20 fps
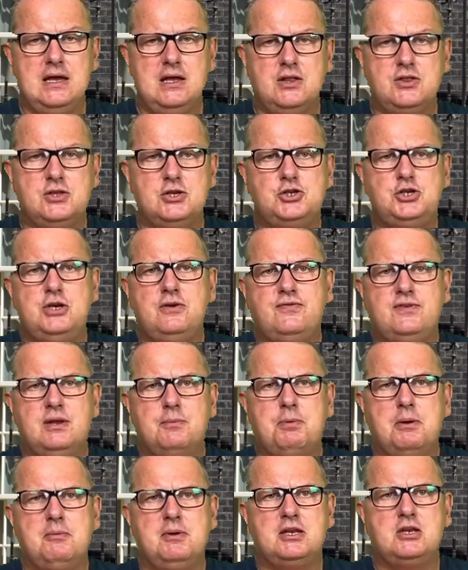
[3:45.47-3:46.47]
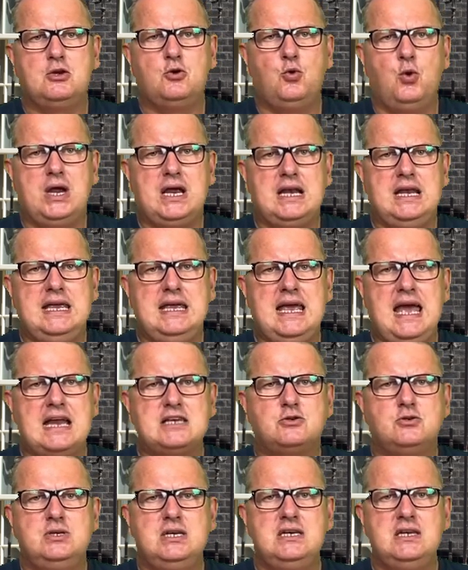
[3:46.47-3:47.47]
The chief diplomat quickly had
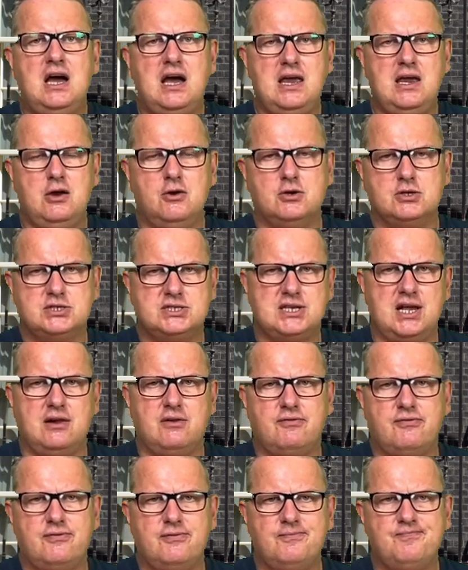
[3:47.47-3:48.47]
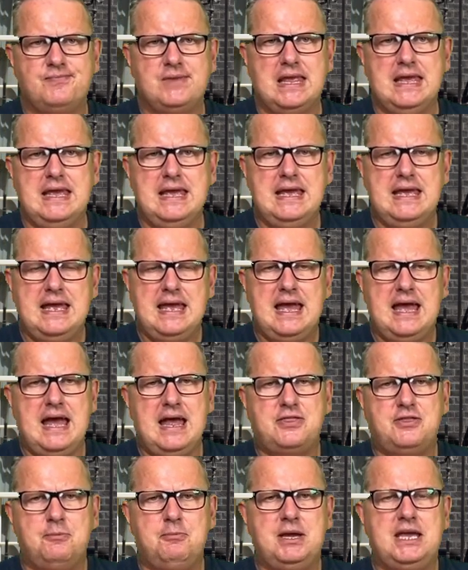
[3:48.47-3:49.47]
to deny herself.
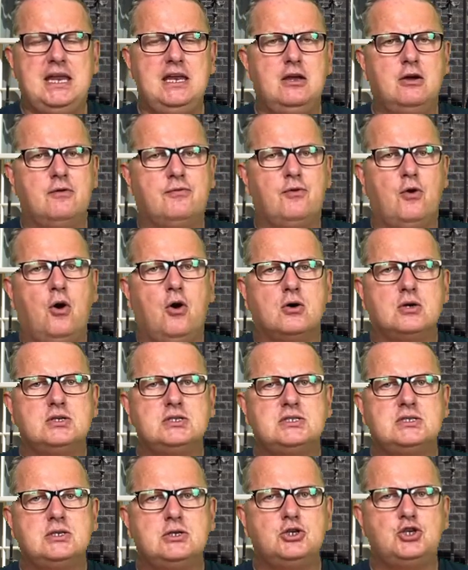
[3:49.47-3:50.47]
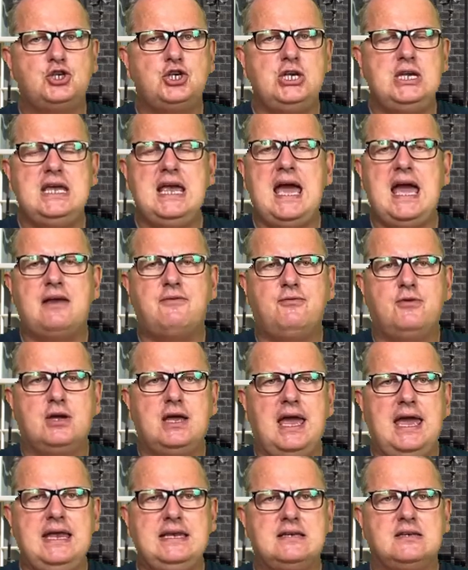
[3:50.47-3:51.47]
At the beginning of August, she
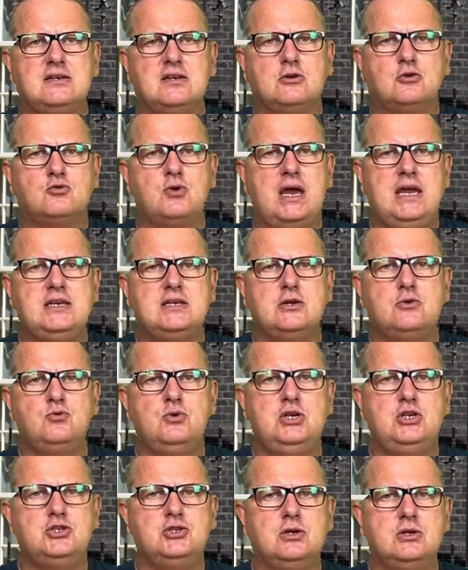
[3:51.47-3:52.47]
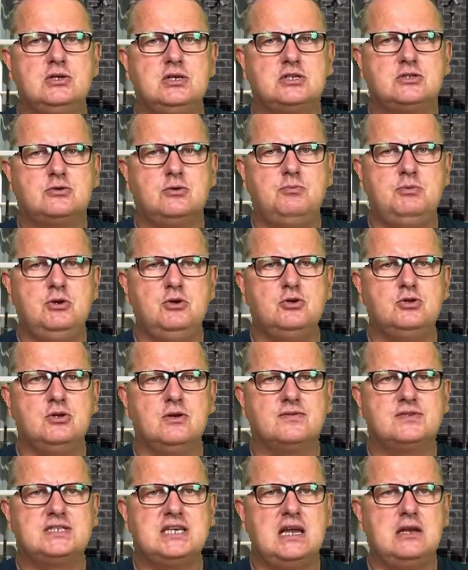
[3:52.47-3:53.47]
advocated a greater regional distribution
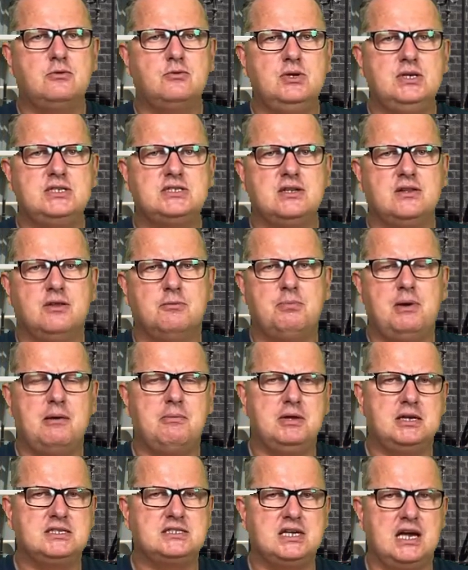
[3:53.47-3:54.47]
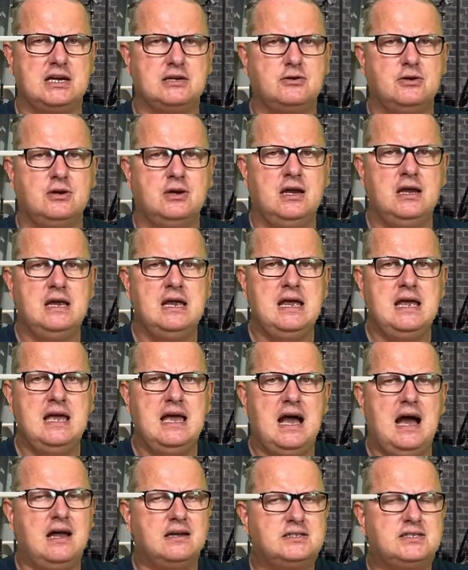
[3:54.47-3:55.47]
of salaries in the public sector,
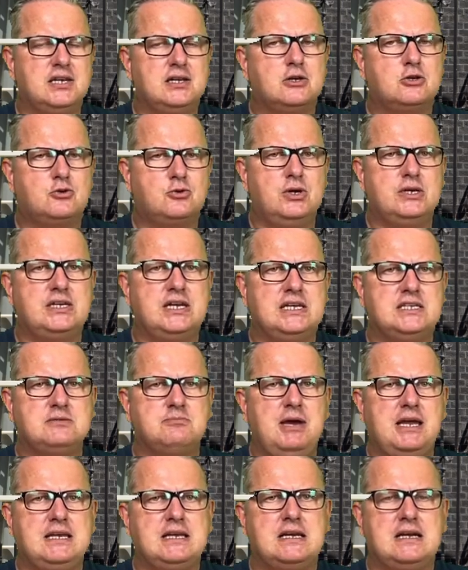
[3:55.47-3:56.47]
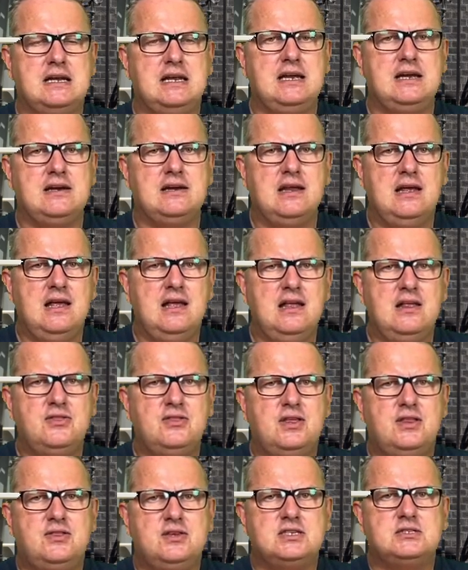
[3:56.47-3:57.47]
until critics made it clear
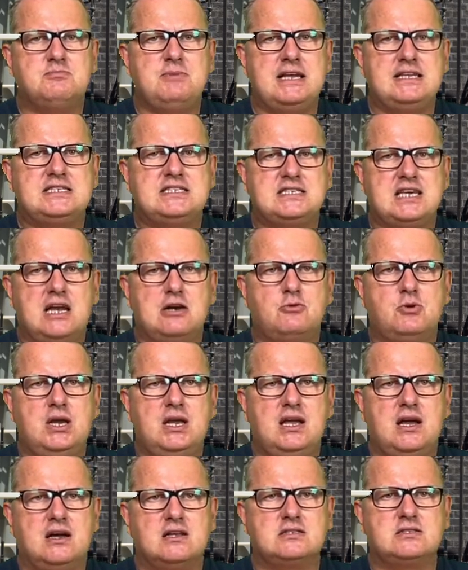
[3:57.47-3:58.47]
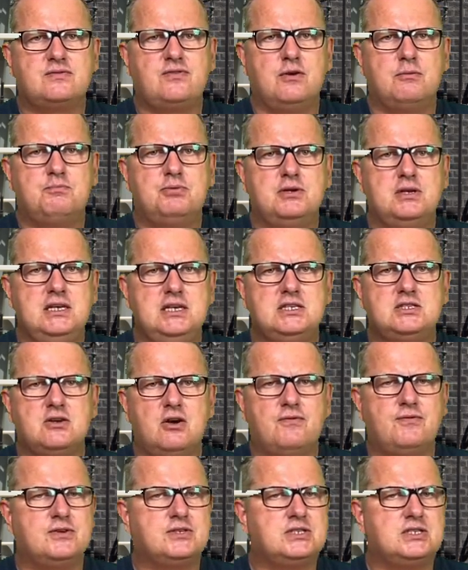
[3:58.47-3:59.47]
that this meant salary cuts for police
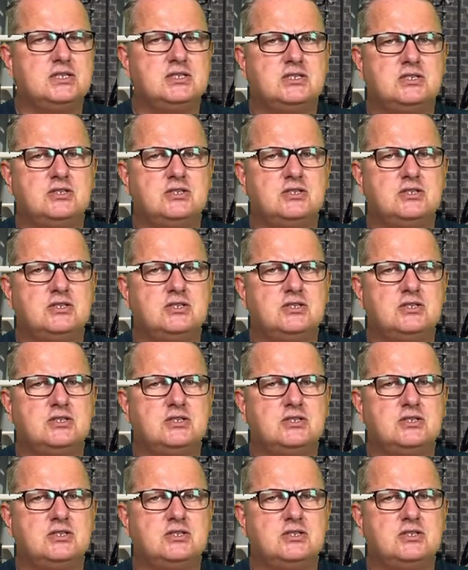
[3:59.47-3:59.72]
officers,